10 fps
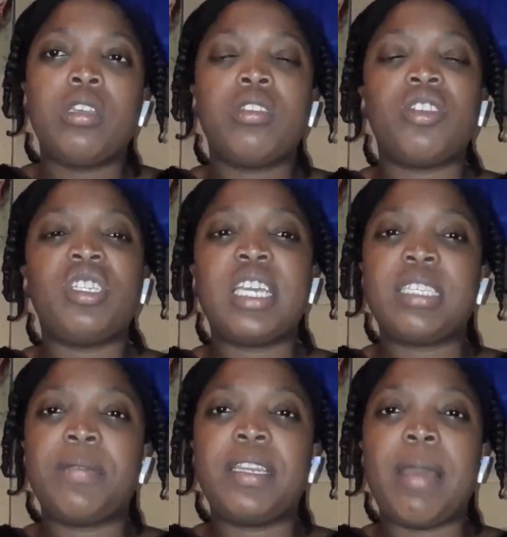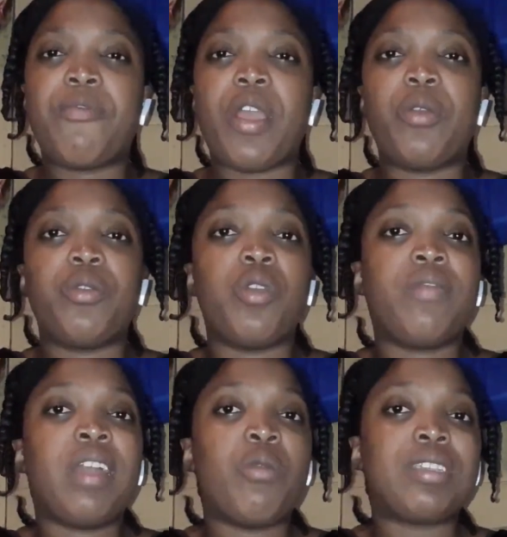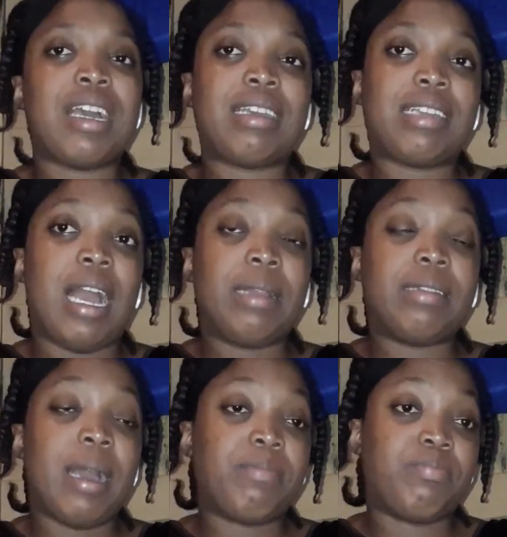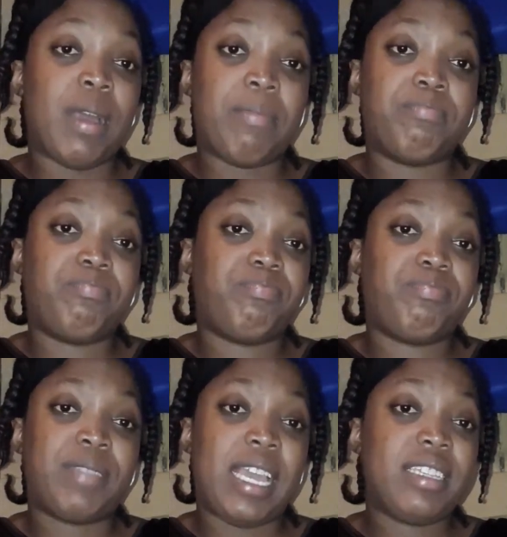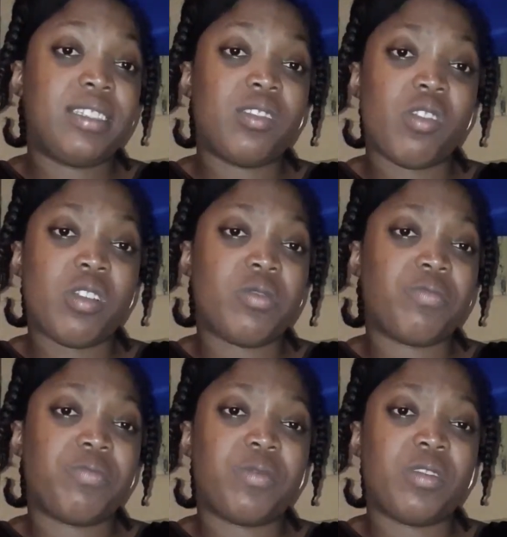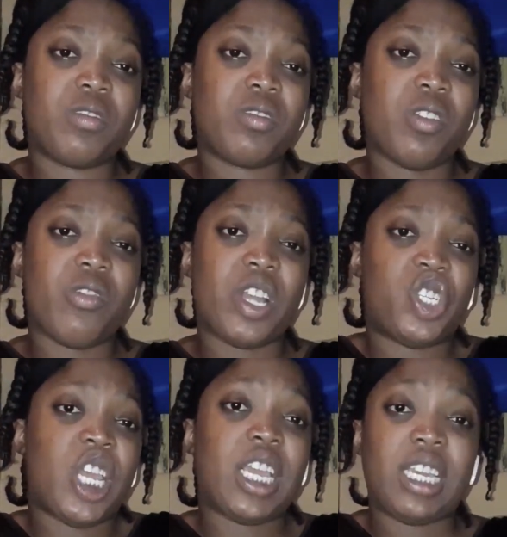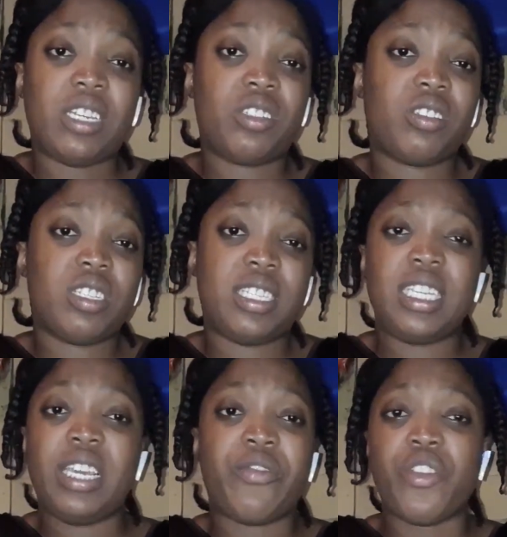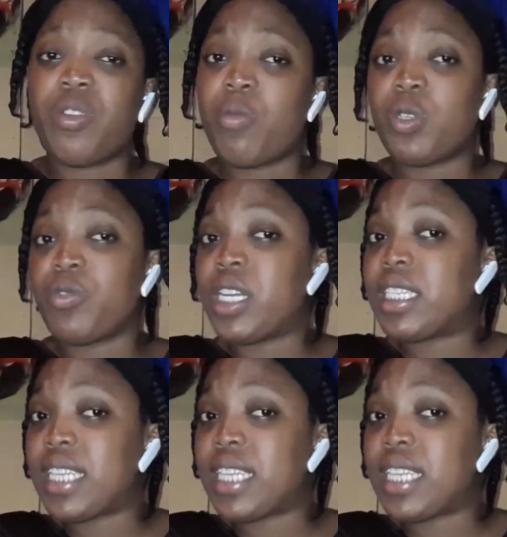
So she texted me the night before. I don't know if that was a test or a check to see if her number was really